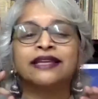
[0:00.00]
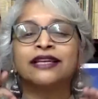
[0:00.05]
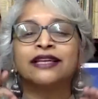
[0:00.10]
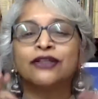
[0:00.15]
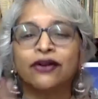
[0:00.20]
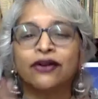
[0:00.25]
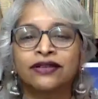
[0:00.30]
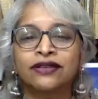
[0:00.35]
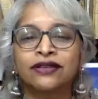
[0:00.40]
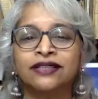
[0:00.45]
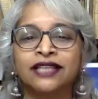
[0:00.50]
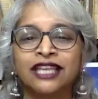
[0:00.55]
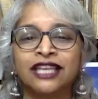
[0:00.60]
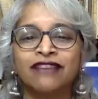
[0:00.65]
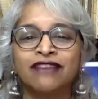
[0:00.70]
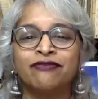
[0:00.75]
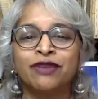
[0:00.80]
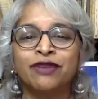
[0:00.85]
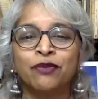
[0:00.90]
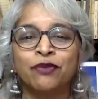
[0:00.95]
doctor, give
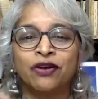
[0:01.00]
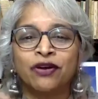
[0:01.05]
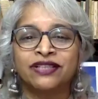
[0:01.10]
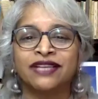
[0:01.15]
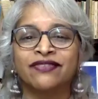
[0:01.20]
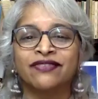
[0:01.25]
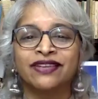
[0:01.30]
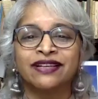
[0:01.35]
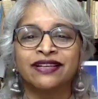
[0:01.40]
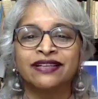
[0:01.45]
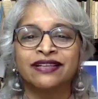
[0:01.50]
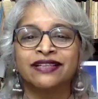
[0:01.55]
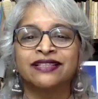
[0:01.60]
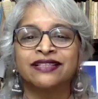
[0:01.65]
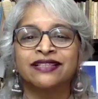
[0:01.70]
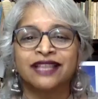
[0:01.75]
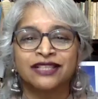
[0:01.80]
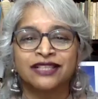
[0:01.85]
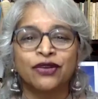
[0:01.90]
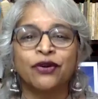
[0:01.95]
me whatever it is
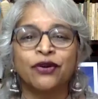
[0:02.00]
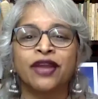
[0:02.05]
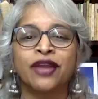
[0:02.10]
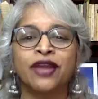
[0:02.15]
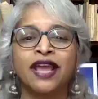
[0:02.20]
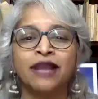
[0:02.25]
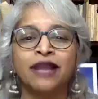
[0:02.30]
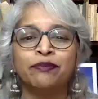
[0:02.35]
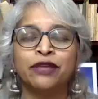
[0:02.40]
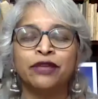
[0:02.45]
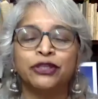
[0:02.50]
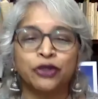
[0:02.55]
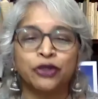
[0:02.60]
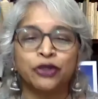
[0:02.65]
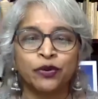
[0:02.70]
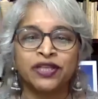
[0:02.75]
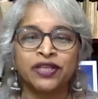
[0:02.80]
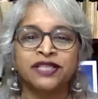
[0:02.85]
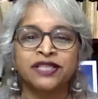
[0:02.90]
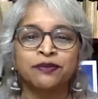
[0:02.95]
that's going to help me to
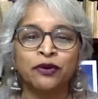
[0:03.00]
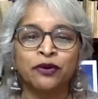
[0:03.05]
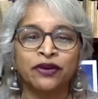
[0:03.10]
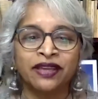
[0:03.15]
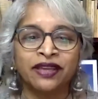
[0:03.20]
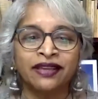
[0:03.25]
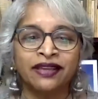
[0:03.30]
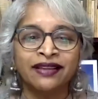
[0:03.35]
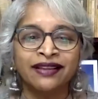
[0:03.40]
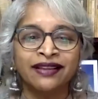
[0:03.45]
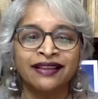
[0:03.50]
quit smoking.